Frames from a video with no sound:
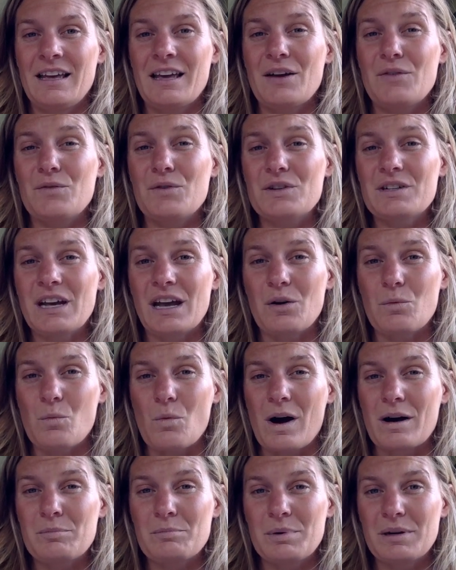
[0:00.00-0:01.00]
If you take
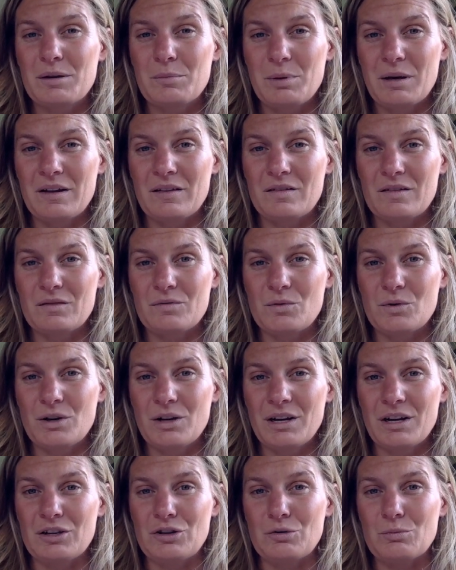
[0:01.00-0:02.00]
one big piece of
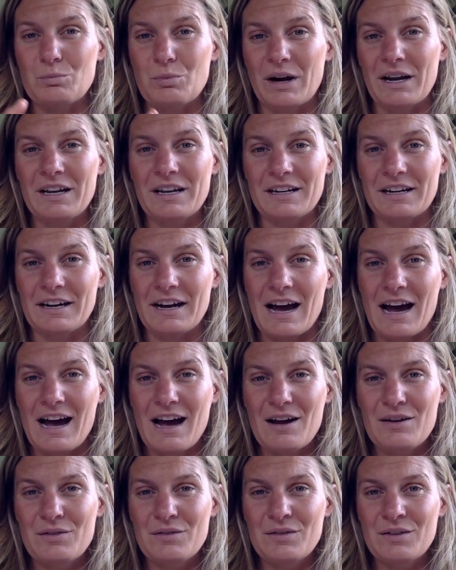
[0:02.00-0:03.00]
work and you break it in
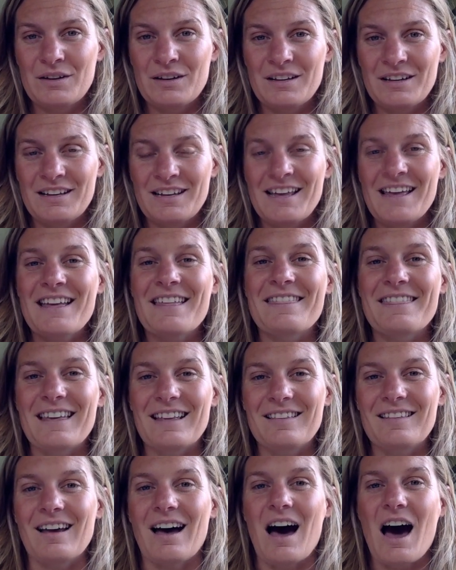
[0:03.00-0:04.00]
half,
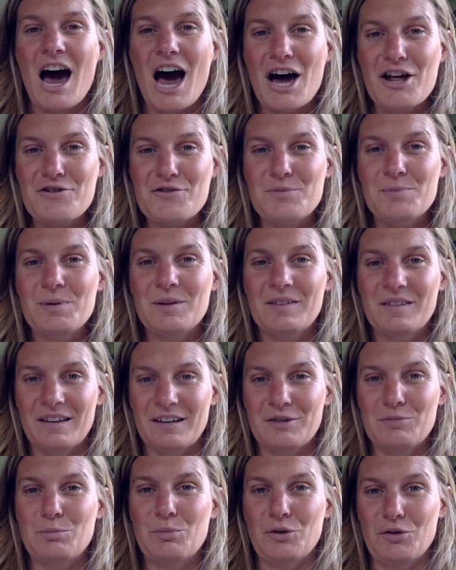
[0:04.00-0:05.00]
that's
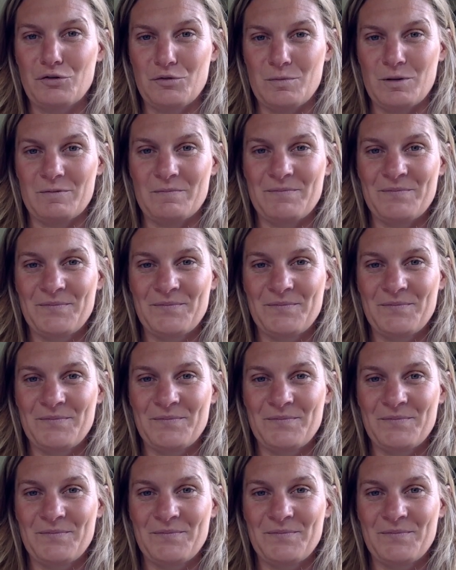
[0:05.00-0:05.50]
100% improvement.